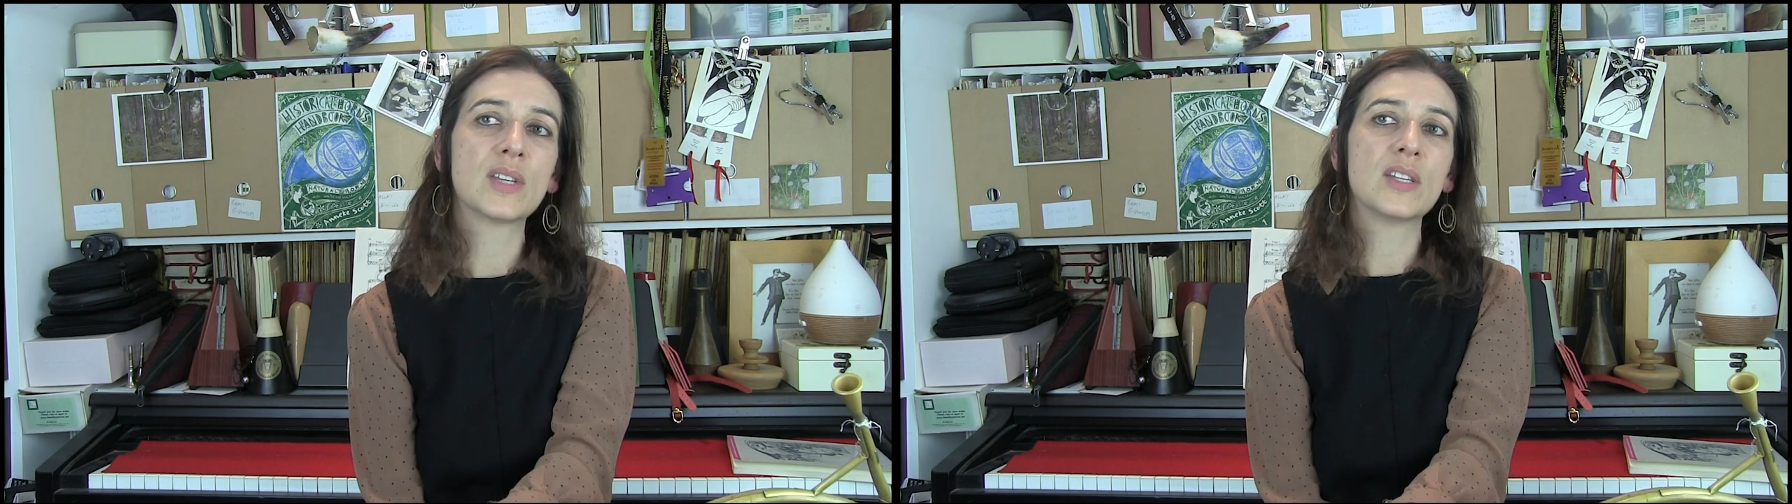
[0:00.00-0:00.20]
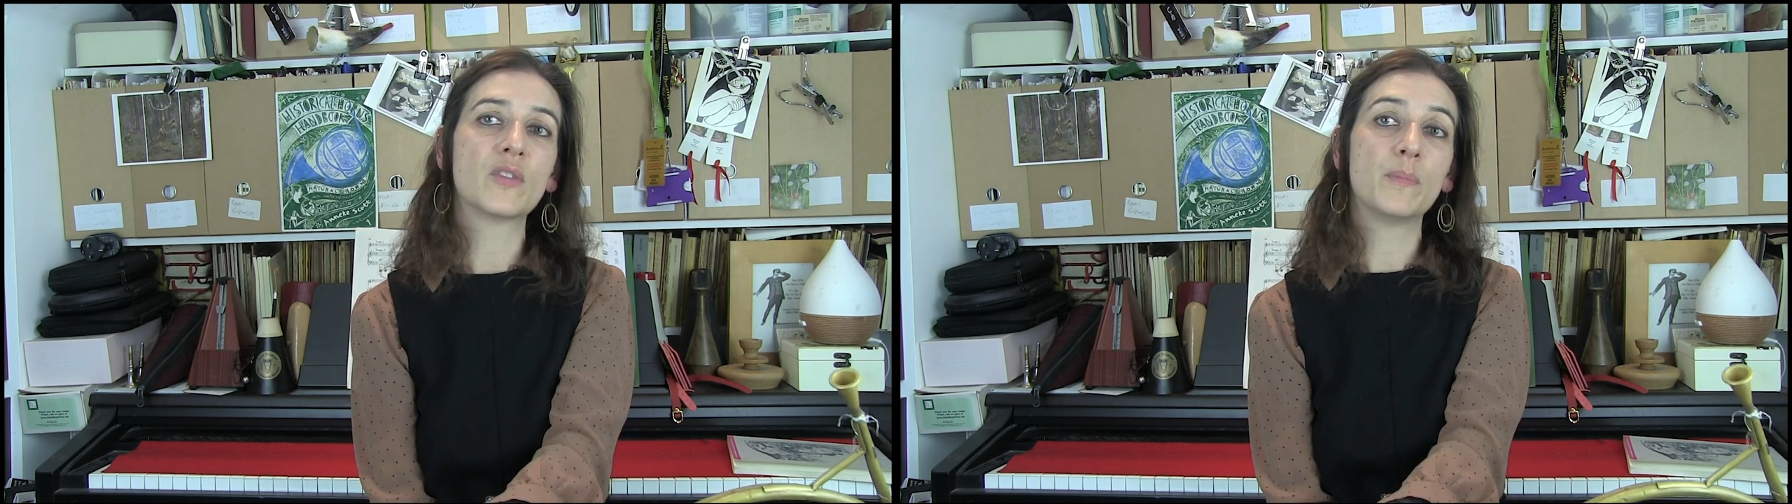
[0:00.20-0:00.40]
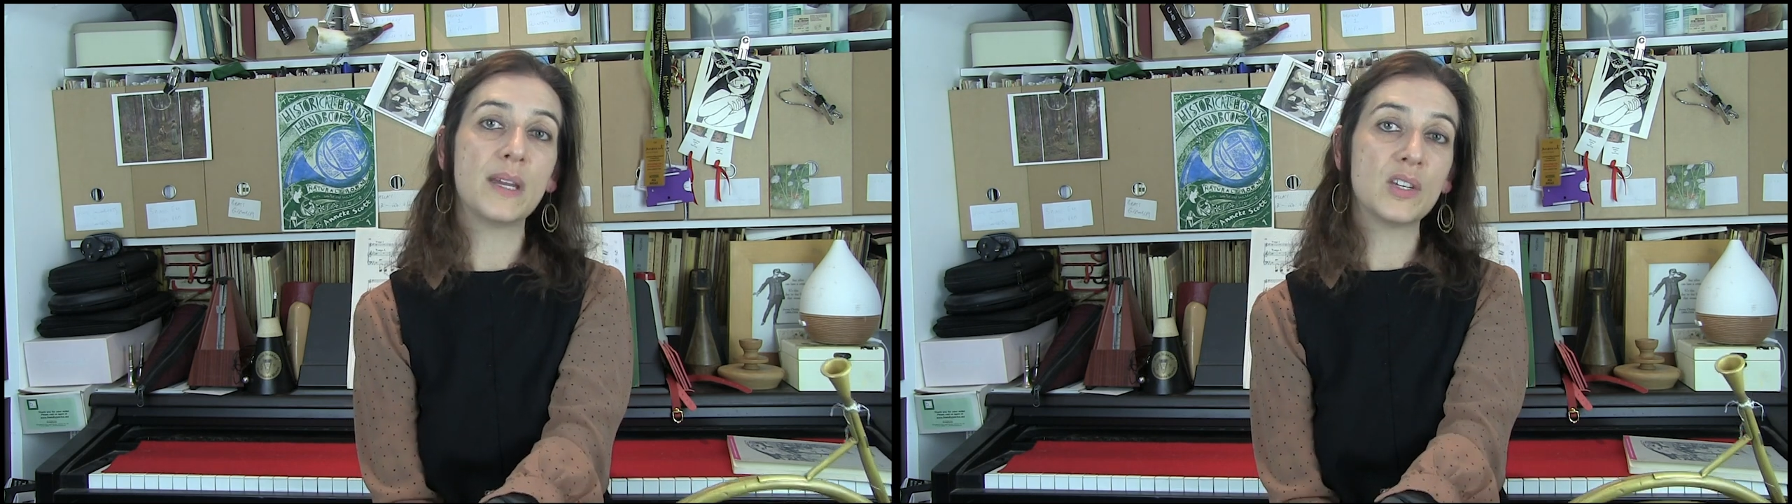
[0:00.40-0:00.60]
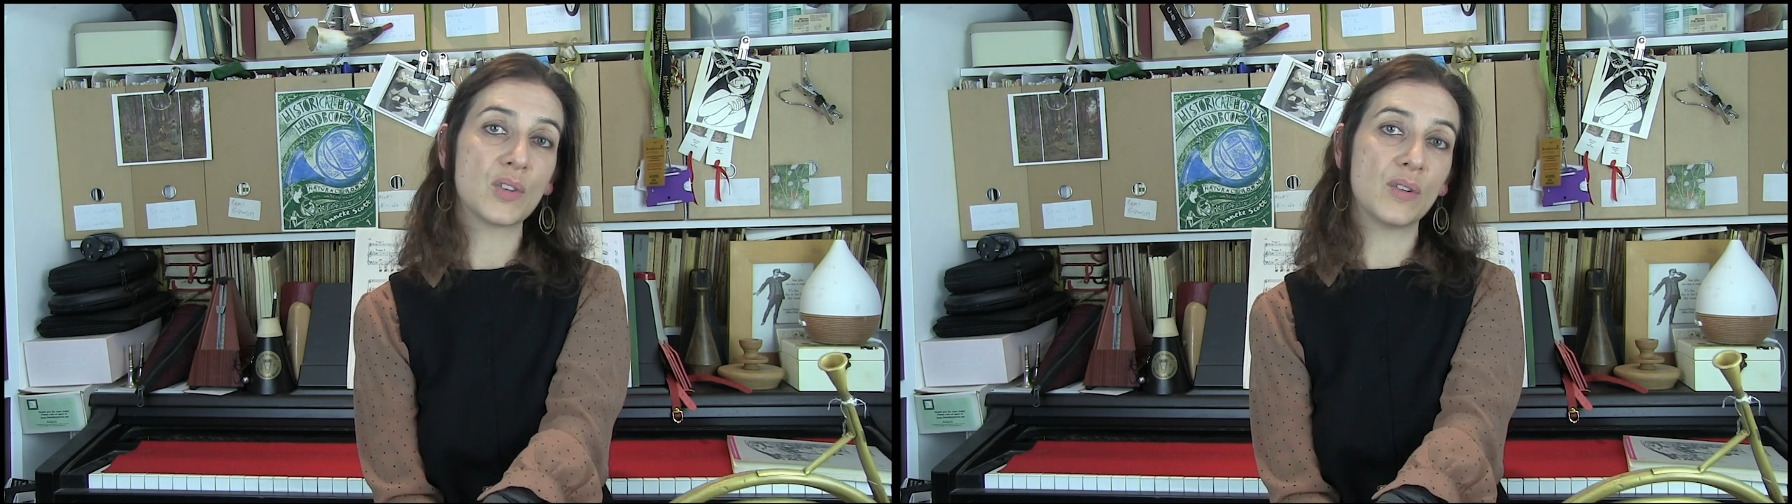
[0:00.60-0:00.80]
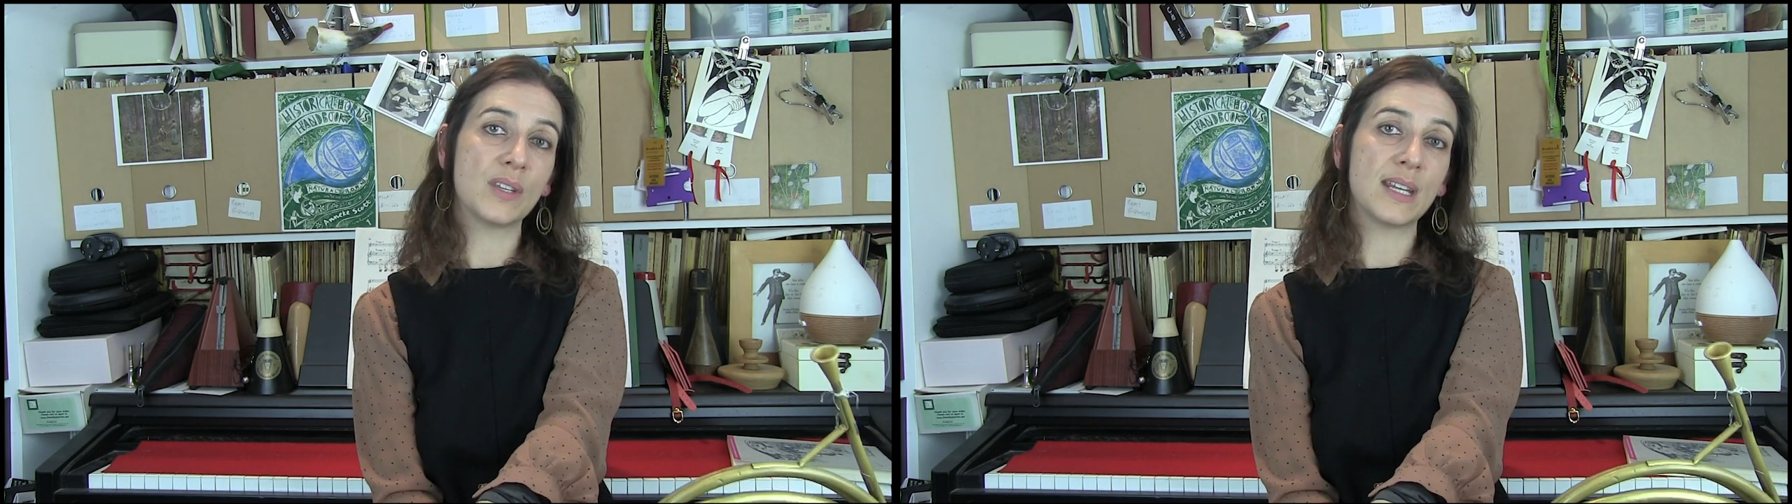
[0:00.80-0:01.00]
sense of
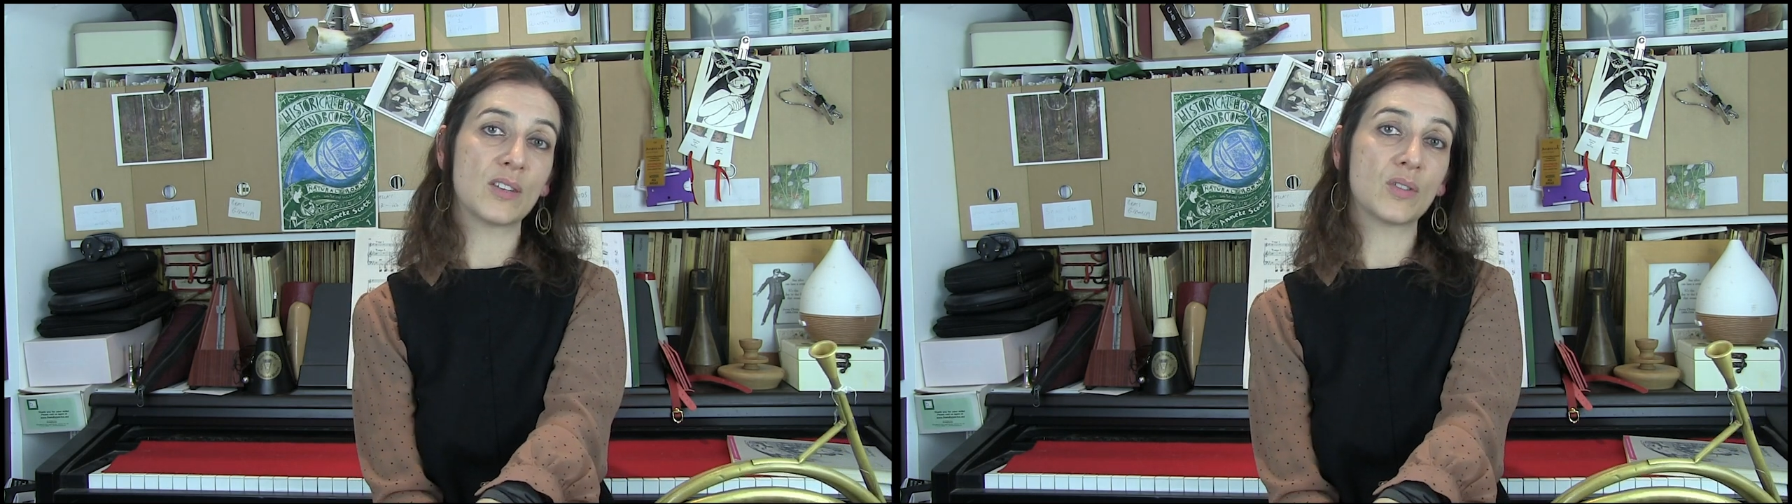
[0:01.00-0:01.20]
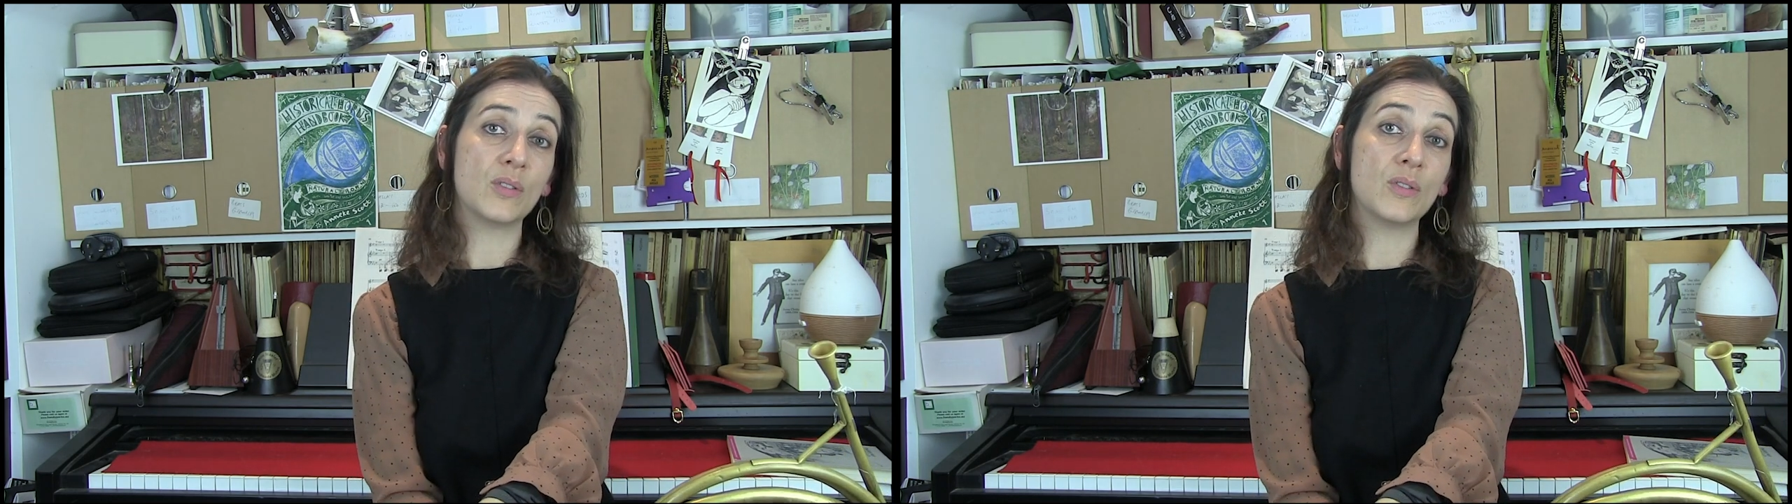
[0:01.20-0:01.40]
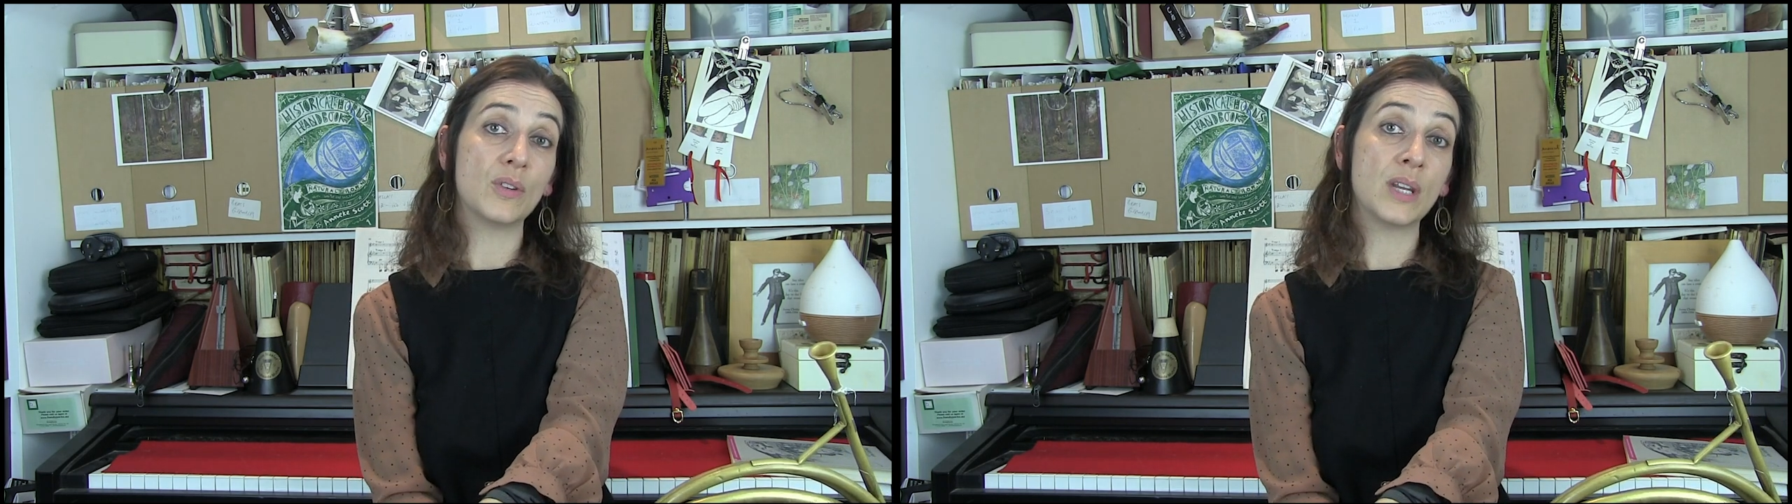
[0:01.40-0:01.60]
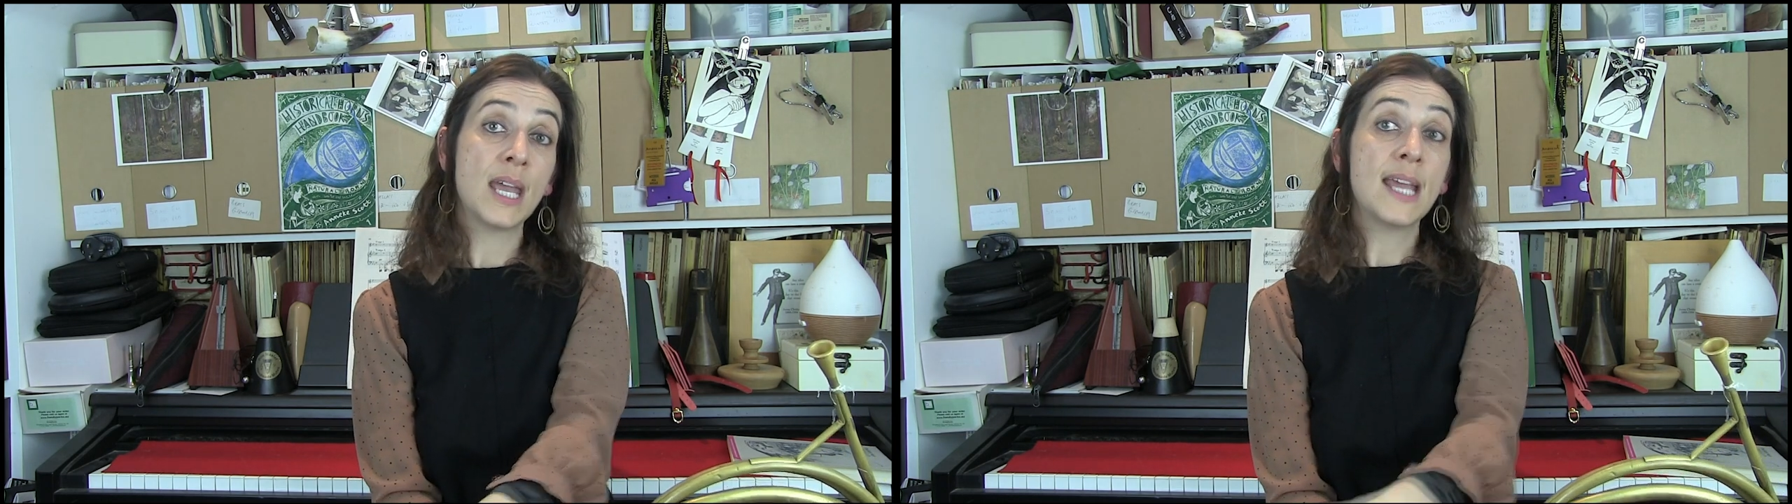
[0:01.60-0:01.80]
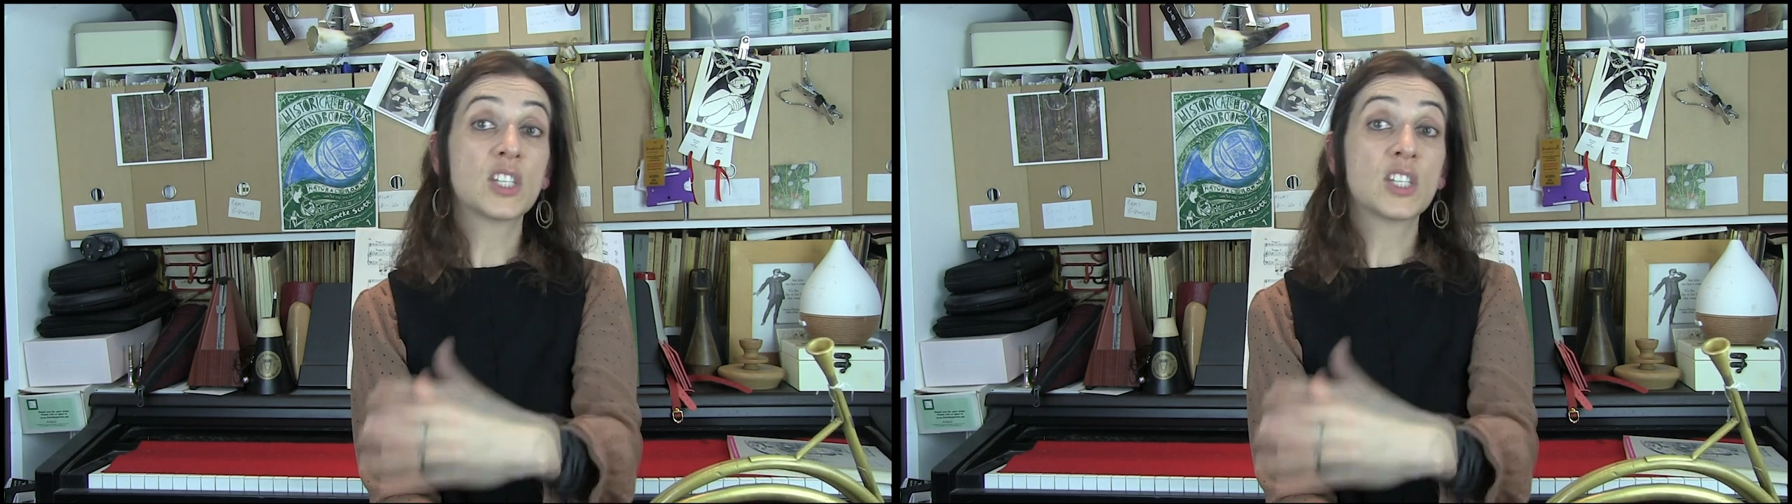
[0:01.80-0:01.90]
pitch on the natural horn